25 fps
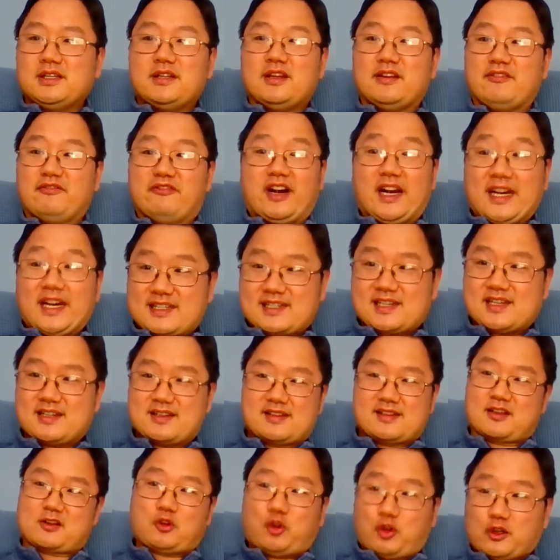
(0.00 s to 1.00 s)
advises
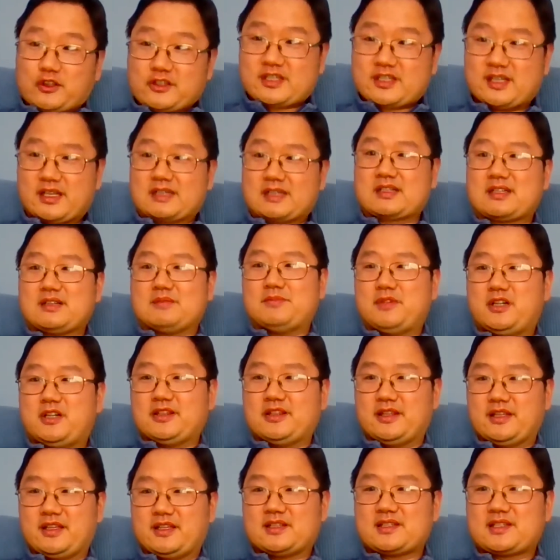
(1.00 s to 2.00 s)
the court system
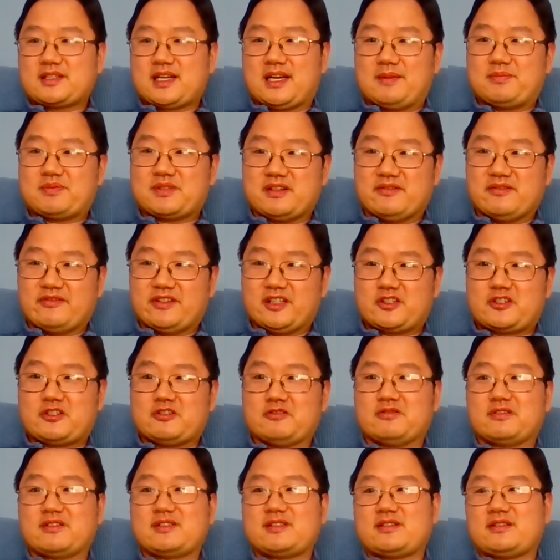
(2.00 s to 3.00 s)
on these types of
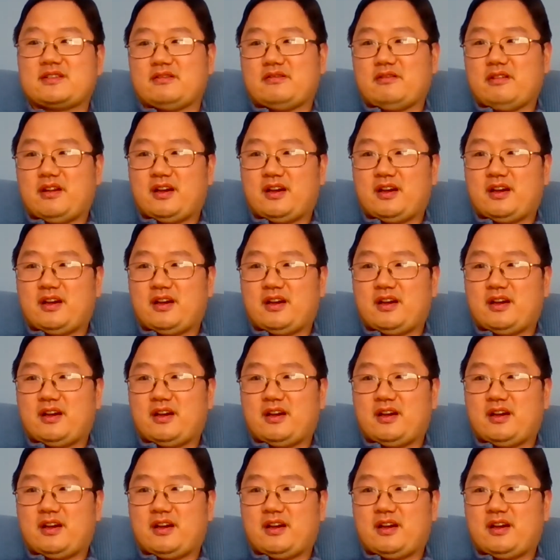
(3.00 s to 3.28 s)
issues,